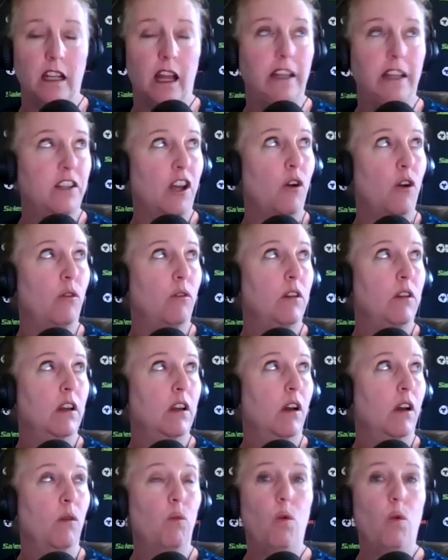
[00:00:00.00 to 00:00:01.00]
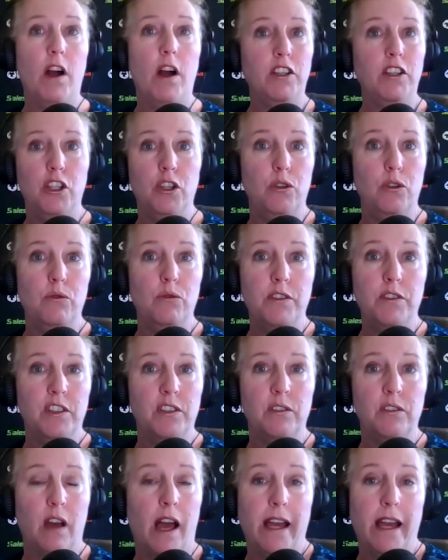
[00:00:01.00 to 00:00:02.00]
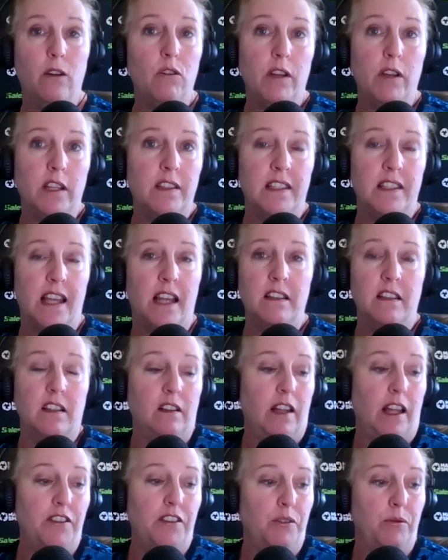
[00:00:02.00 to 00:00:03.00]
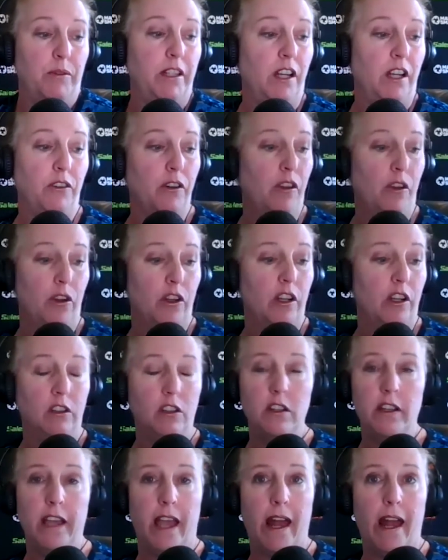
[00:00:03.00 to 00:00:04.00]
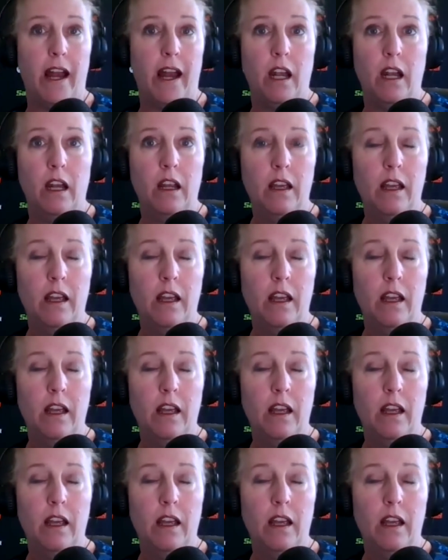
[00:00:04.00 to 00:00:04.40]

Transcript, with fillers: And I don't yeah. want you to, I don't consent to let you in under the hood and look at it.